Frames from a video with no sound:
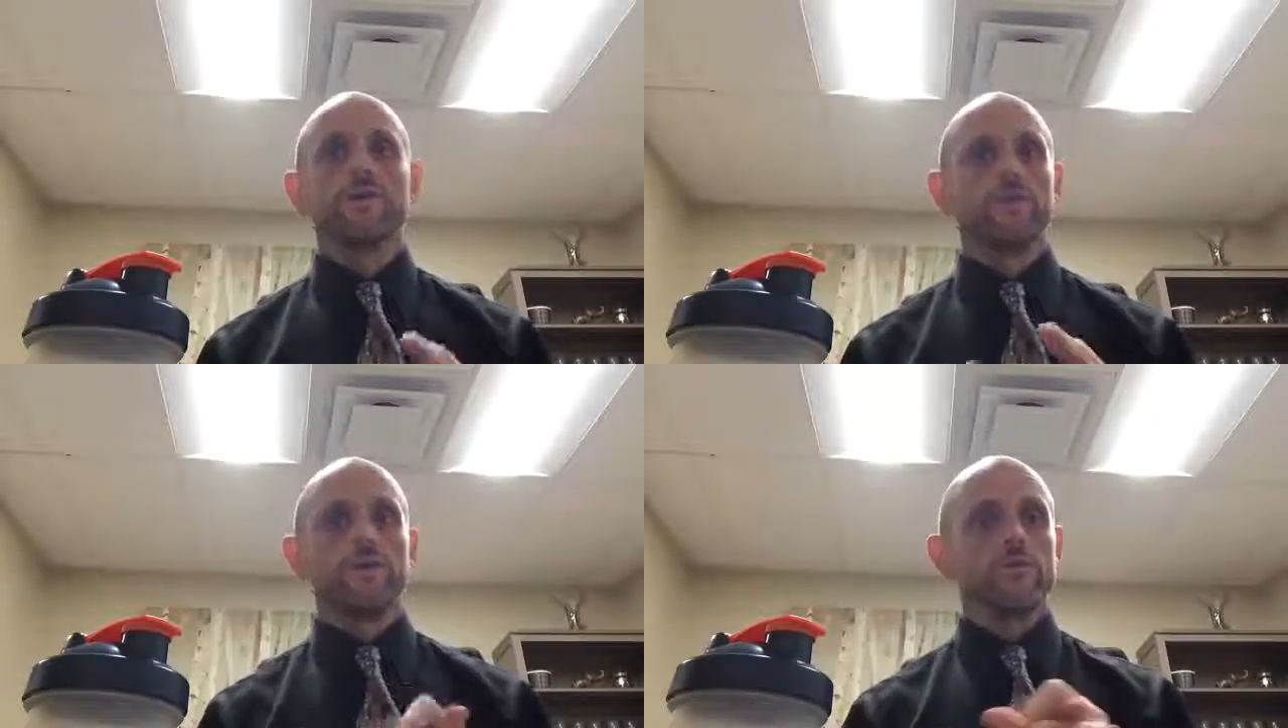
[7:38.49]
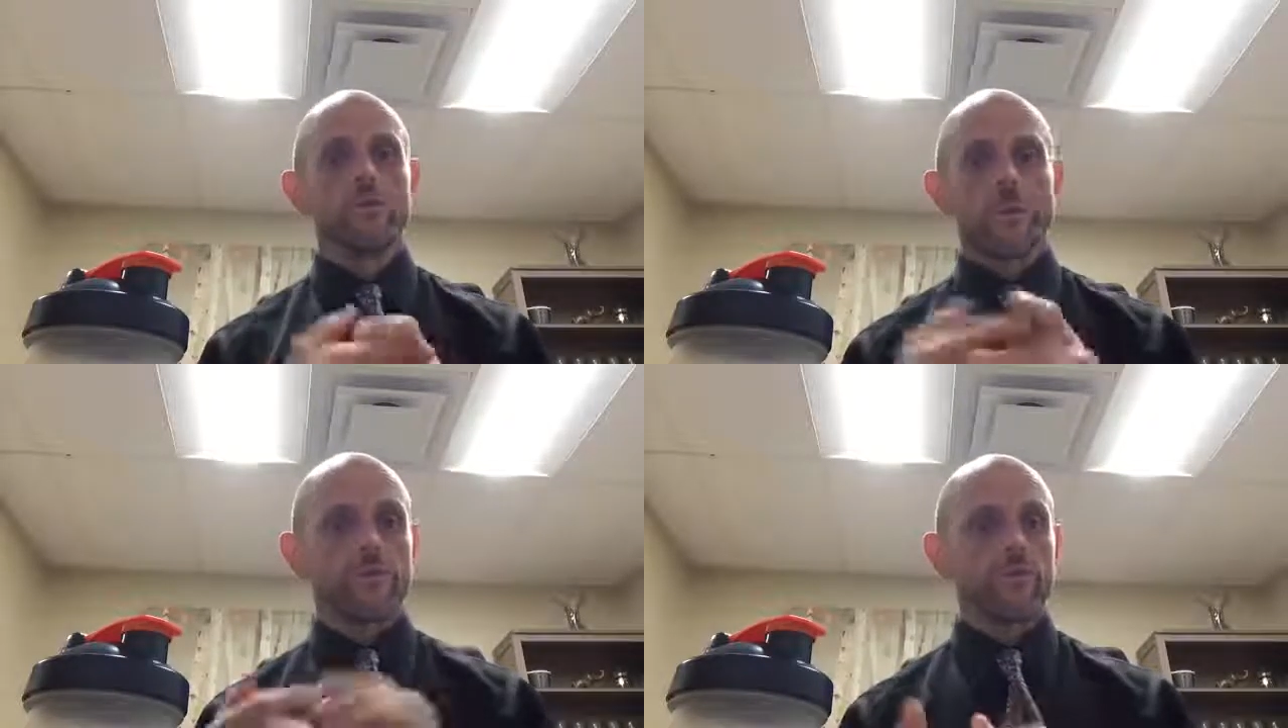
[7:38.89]
you
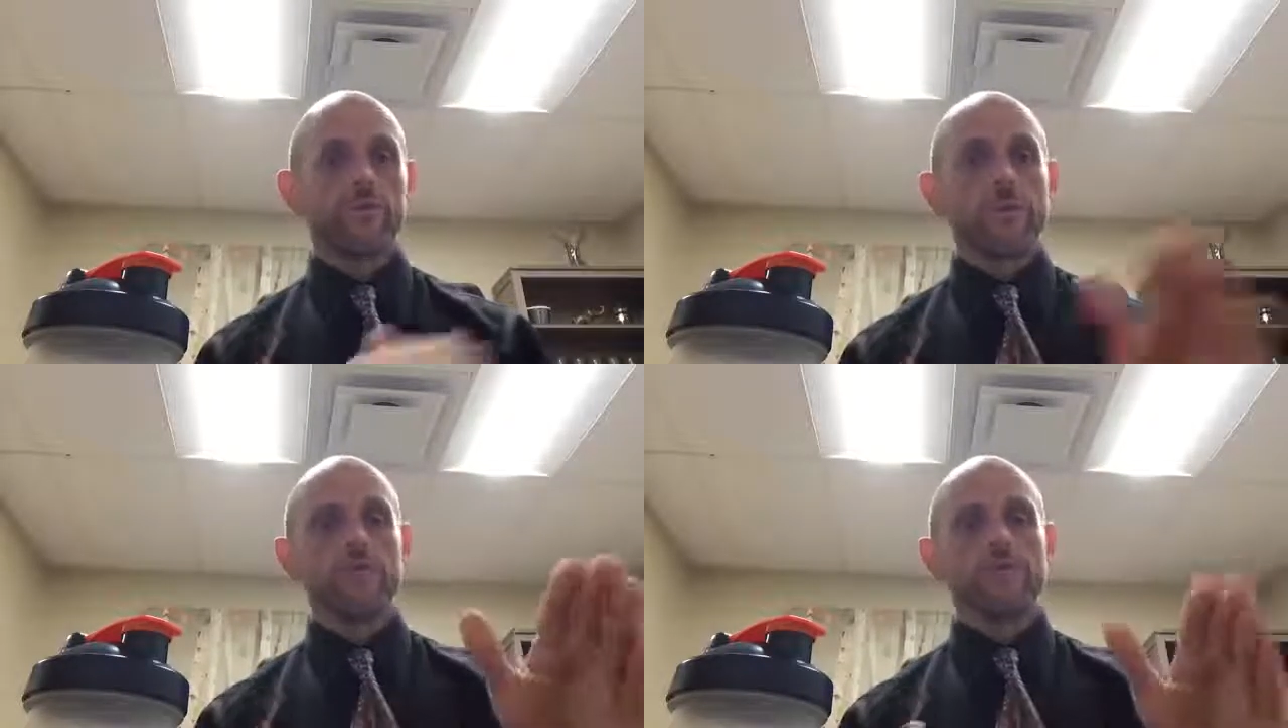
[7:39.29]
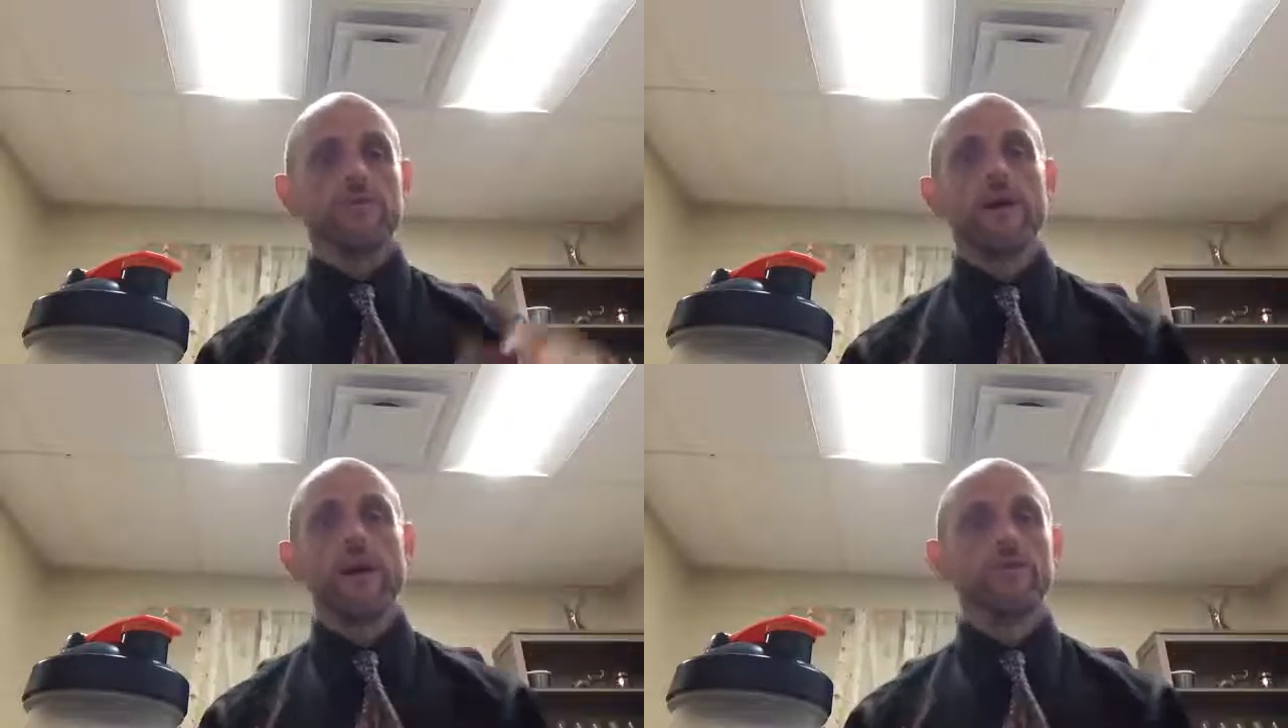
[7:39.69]
go for a long period of
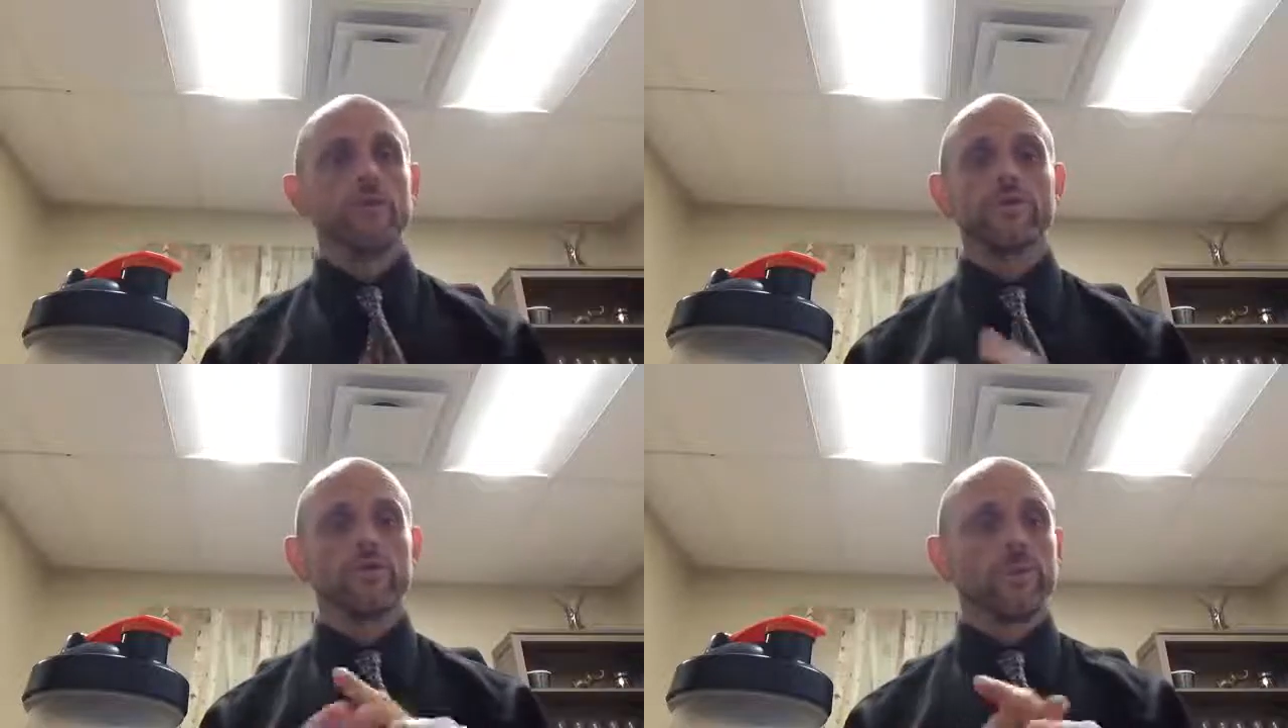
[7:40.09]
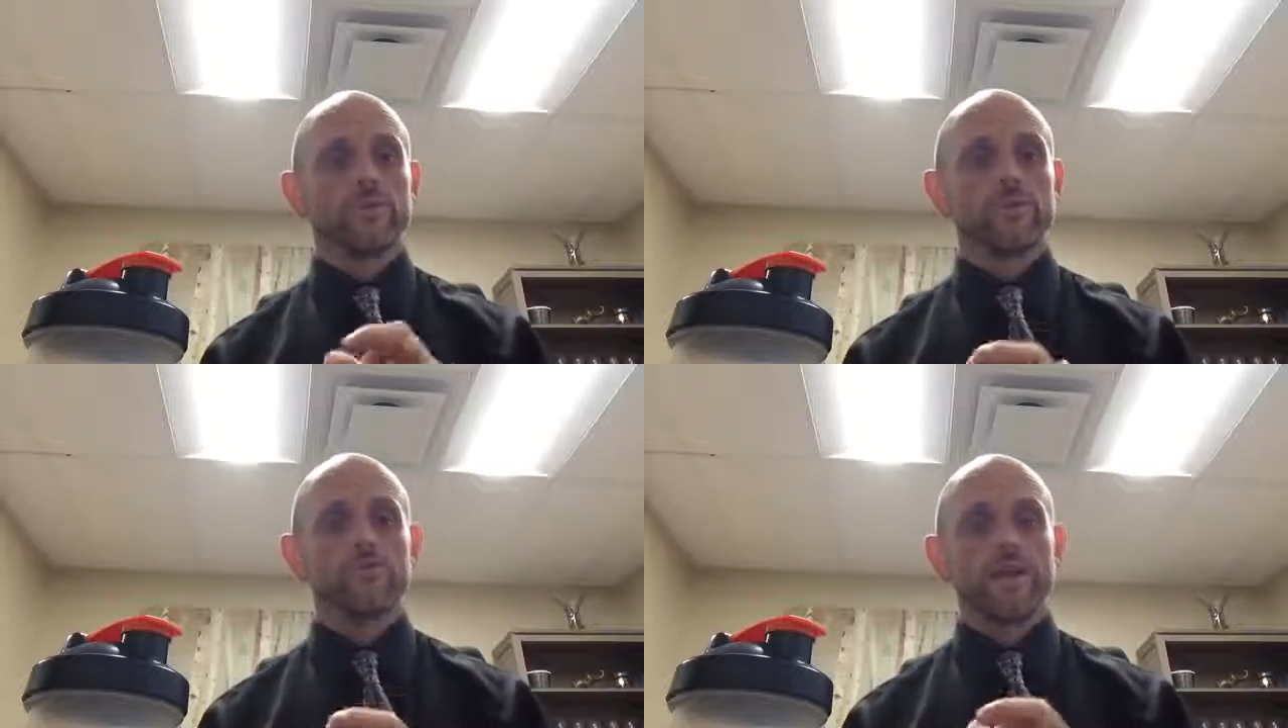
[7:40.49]
time or you're doing
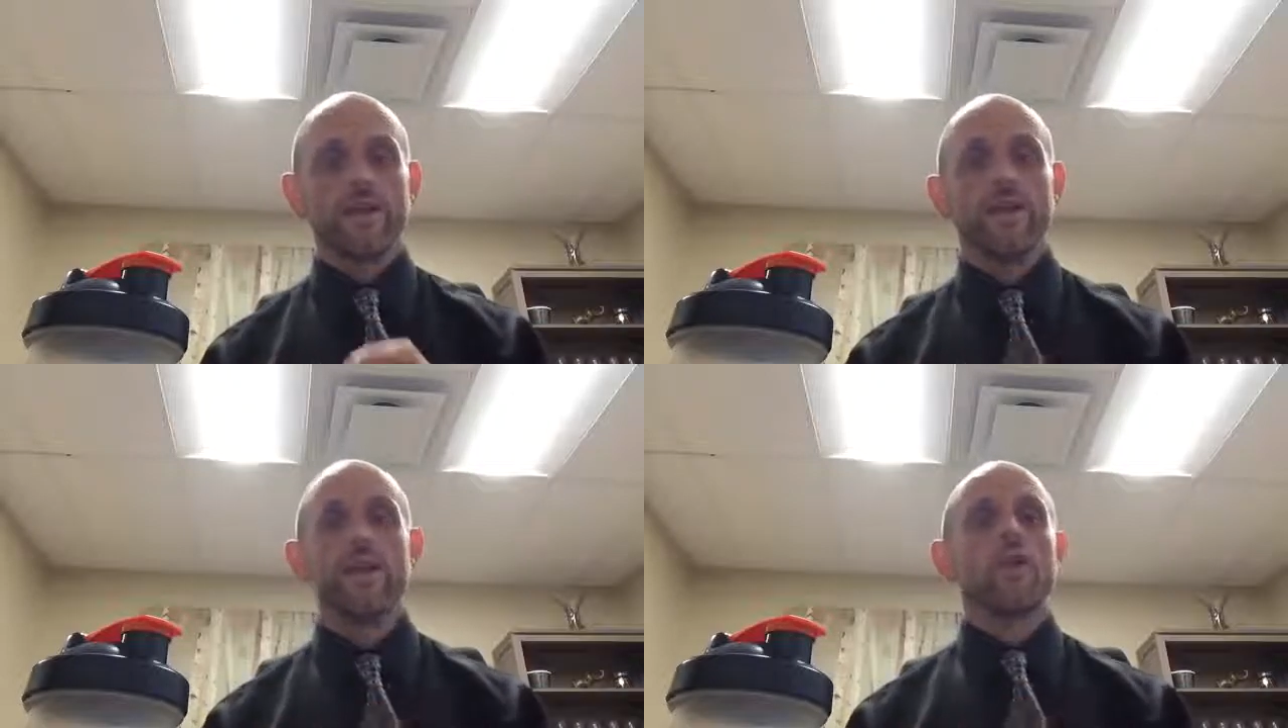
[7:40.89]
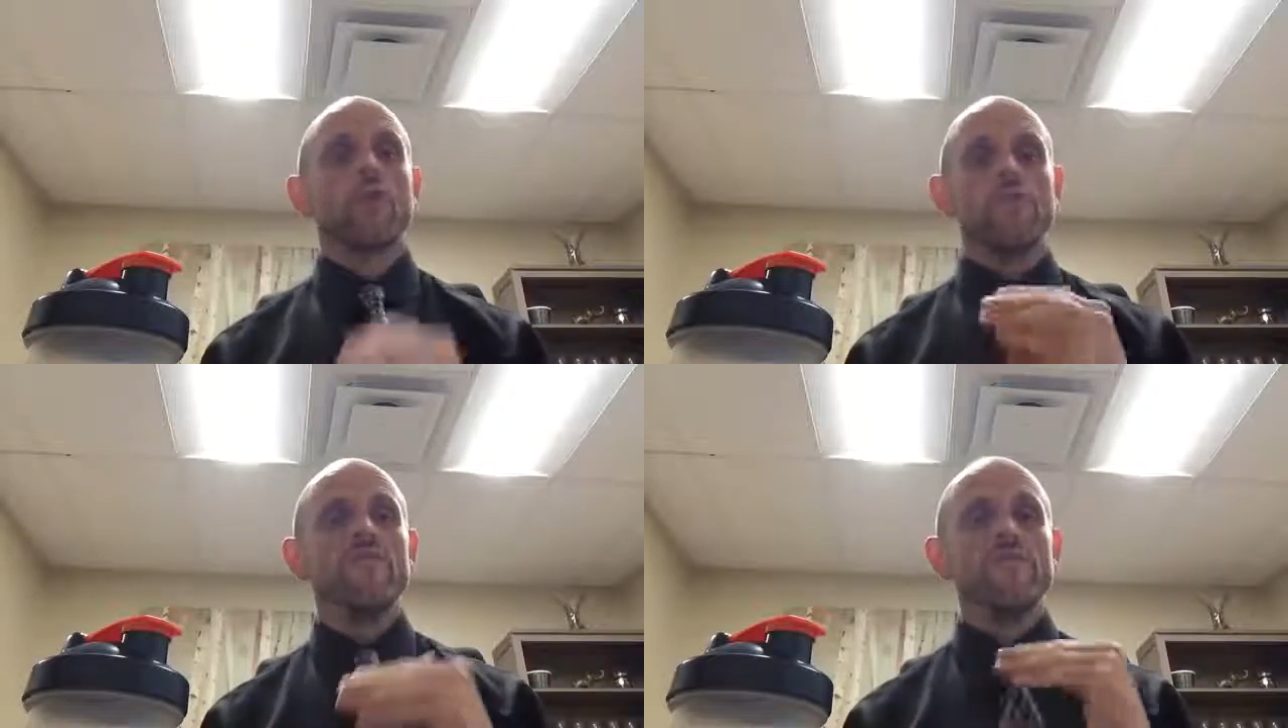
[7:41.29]
interval training,
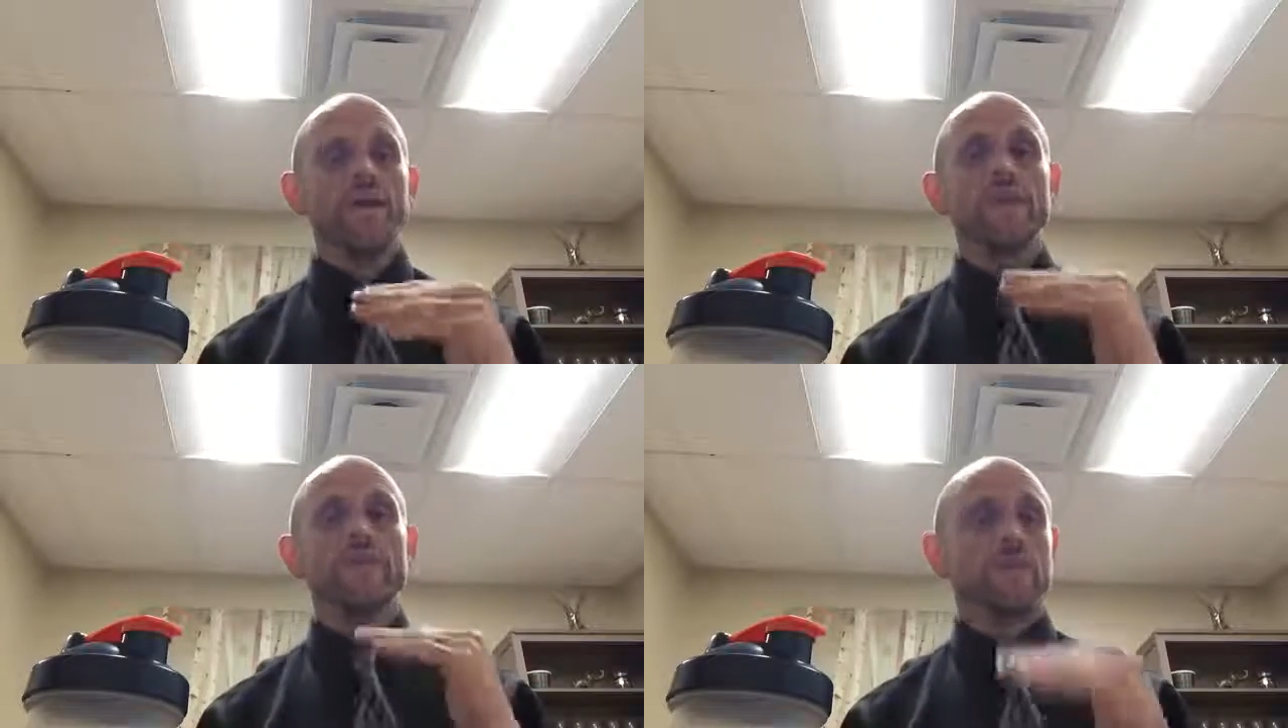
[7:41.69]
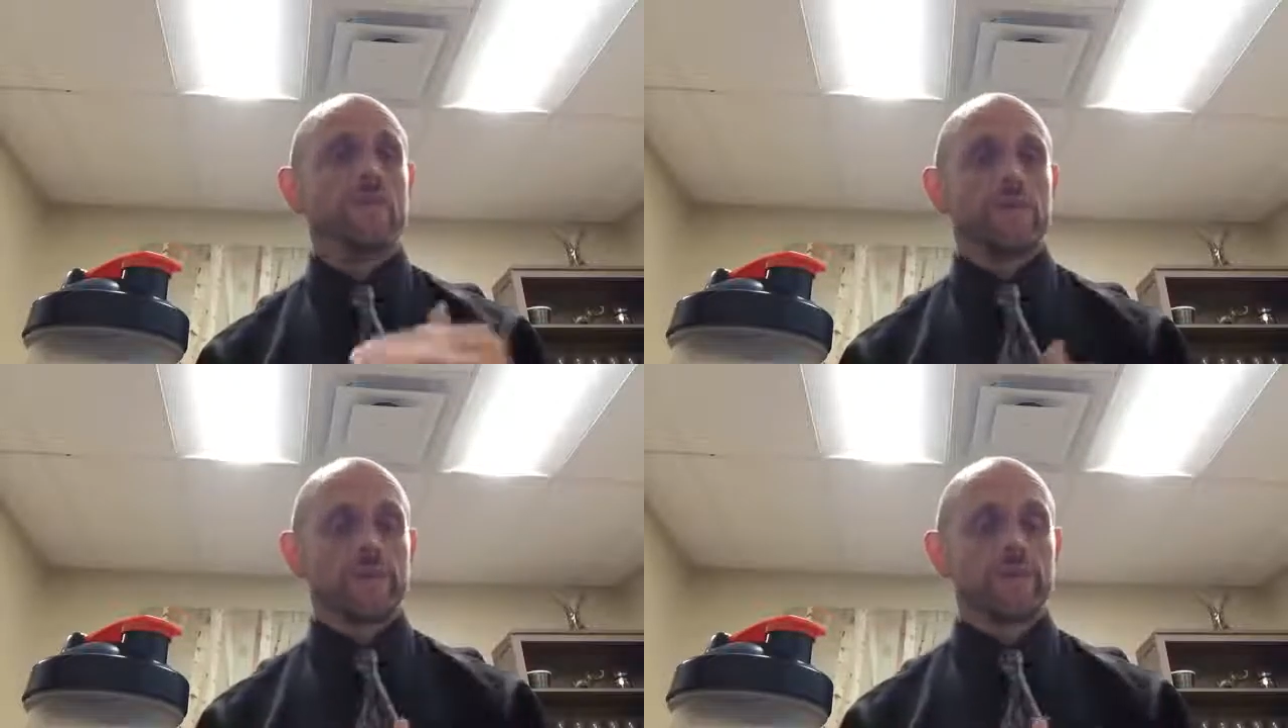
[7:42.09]
will be very
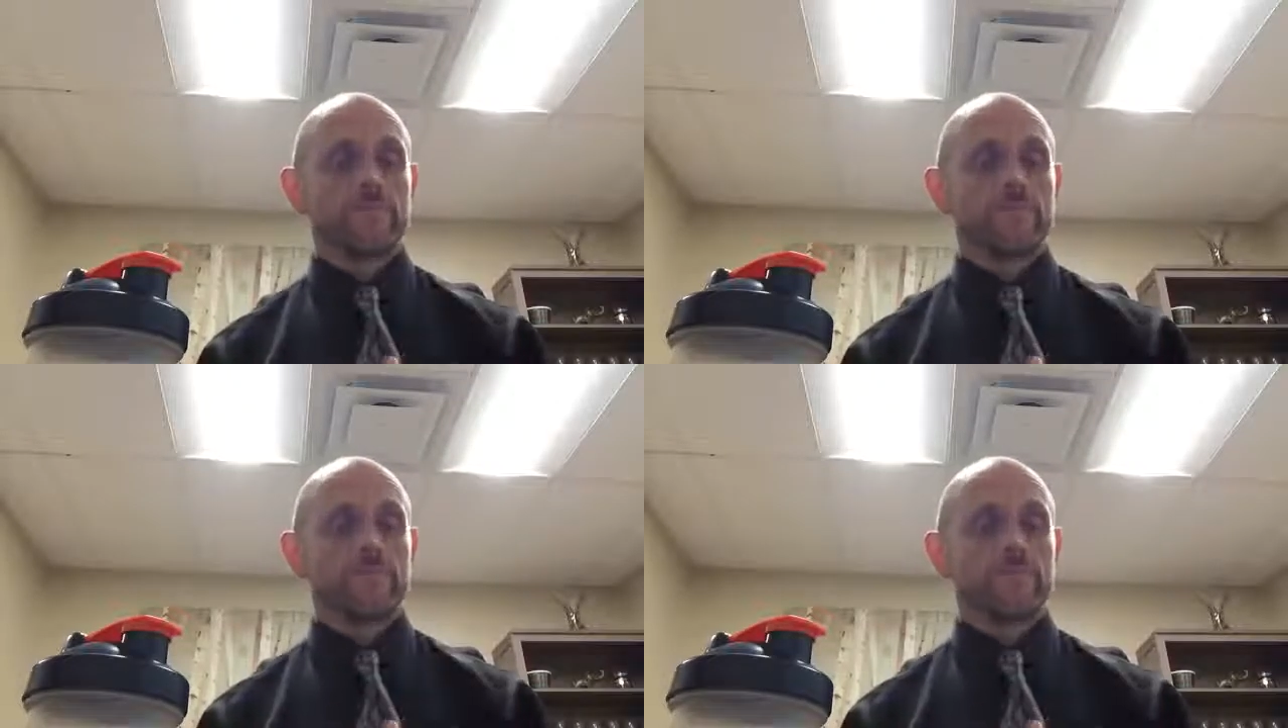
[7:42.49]
different.